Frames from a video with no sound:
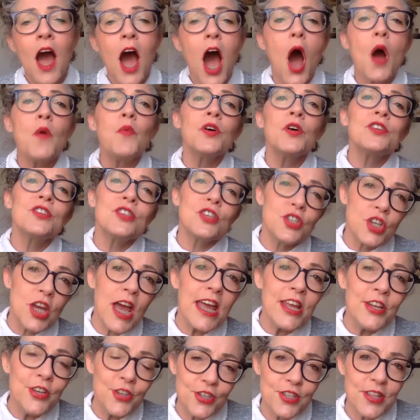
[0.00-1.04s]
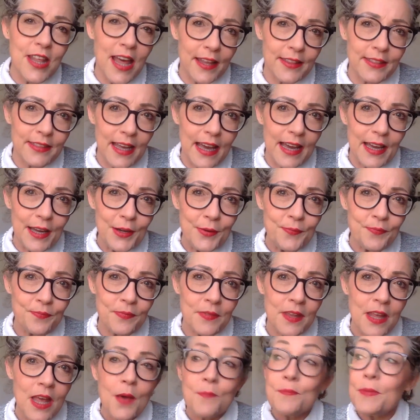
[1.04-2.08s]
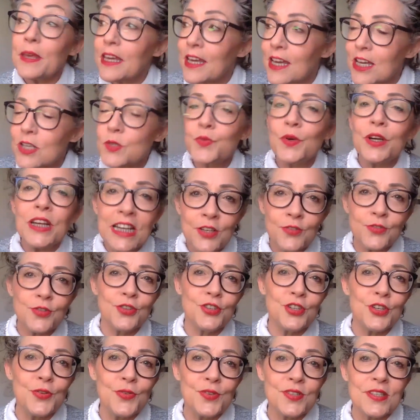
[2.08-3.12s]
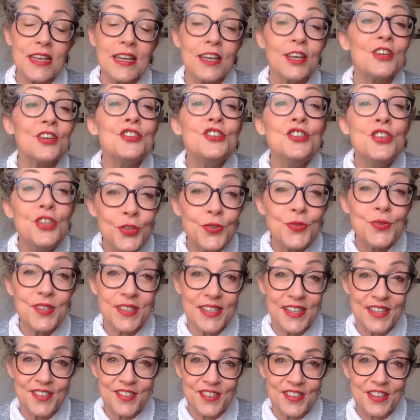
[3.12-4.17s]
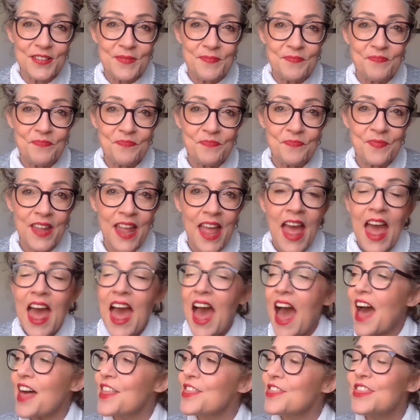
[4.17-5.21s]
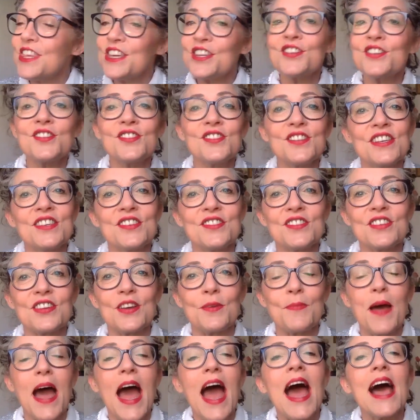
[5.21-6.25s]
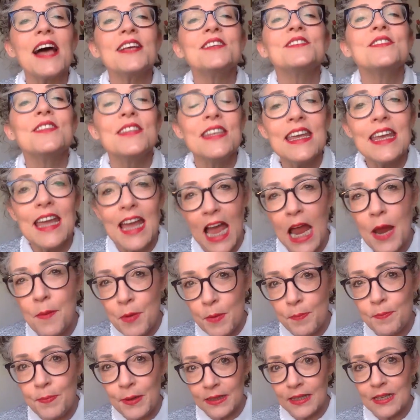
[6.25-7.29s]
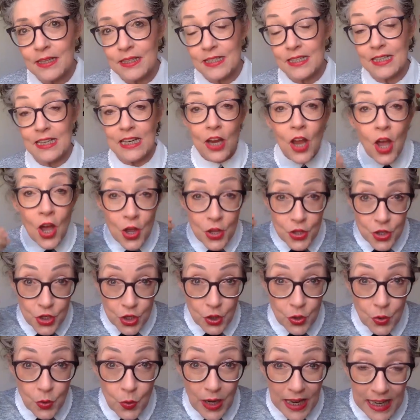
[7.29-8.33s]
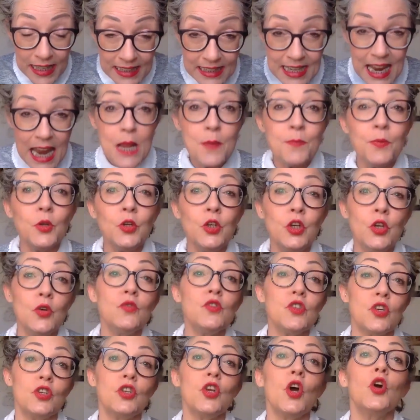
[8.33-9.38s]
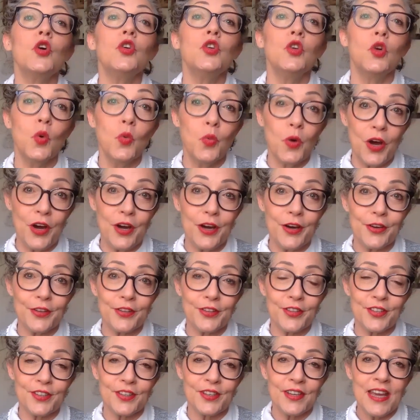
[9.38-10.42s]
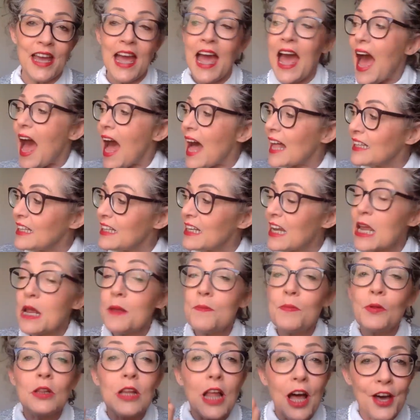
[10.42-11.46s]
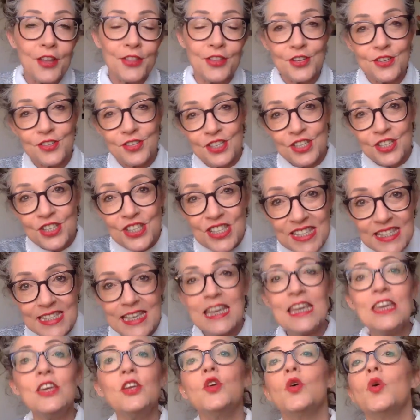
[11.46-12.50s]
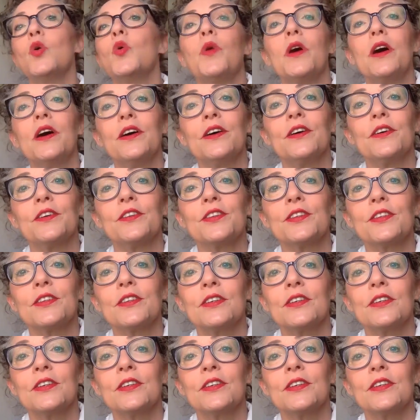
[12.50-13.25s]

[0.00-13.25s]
I want to change that now because we're introducing a new system. And this system has the capability to enable you to know your worth and enable others to see your worth.